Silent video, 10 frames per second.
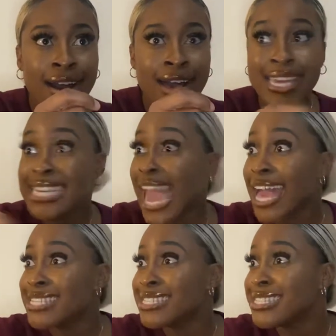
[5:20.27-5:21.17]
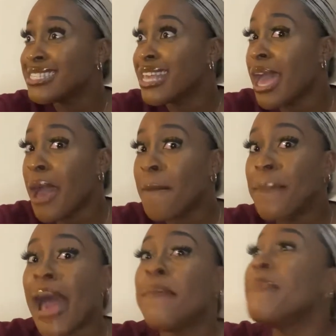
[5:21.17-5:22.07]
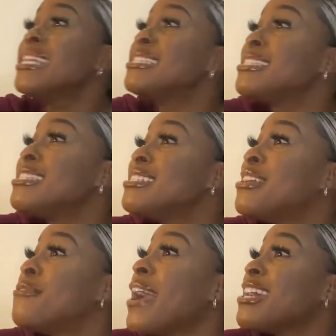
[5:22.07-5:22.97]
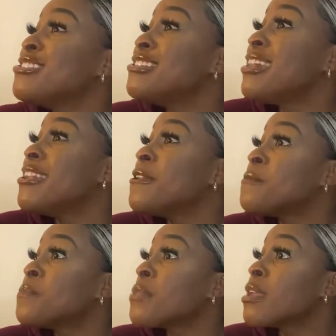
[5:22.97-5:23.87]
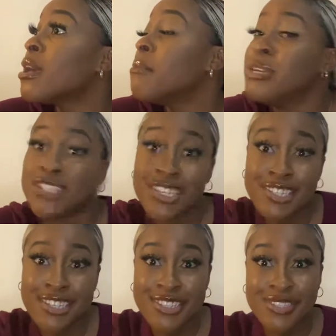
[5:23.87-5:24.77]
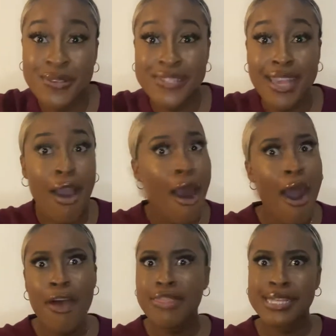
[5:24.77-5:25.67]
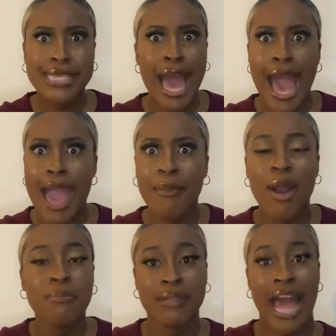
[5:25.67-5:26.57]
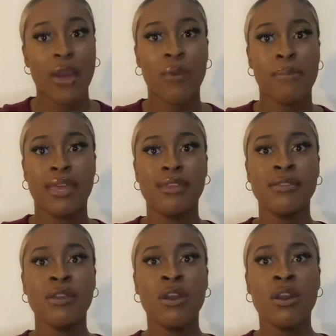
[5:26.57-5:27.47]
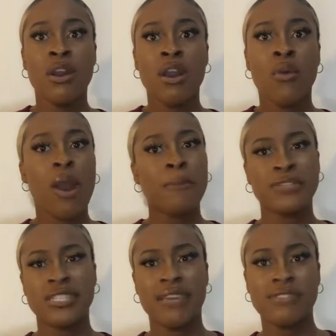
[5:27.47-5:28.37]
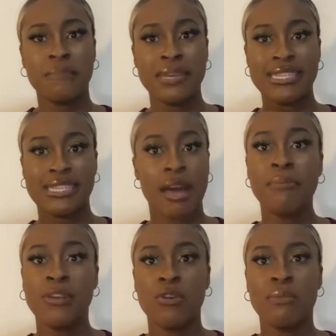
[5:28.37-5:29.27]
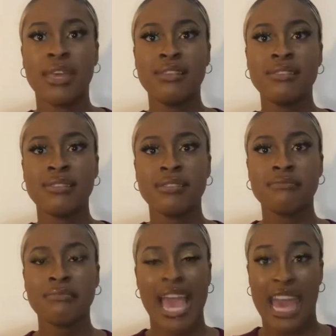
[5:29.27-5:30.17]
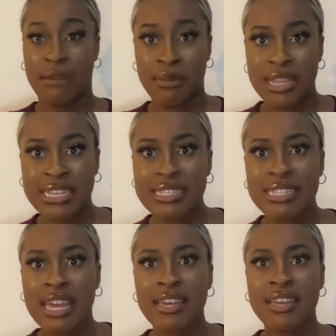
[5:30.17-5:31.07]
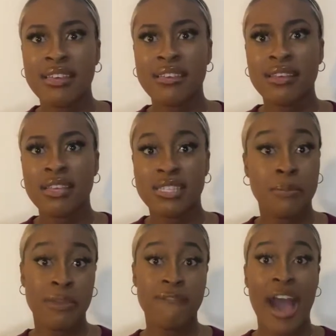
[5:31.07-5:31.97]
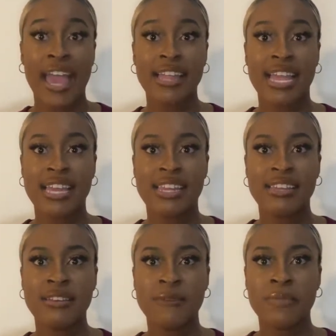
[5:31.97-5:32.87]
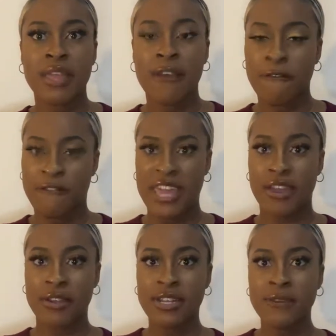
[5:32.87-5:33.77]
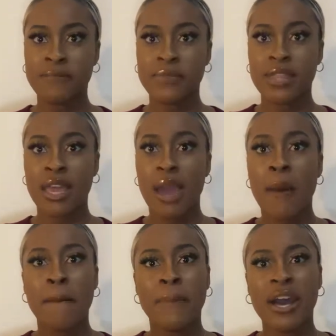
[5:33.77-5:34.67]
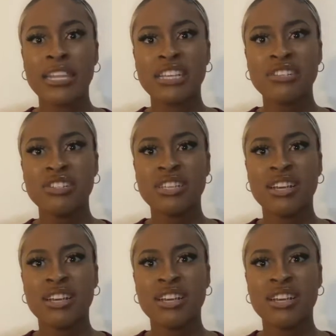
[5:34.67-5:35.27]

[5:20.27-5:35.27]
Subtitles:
Yes, by misdirection. Magicians use it all the time on Black women who are perceived to be subhuman, animalistic, to be violated, feared, punished.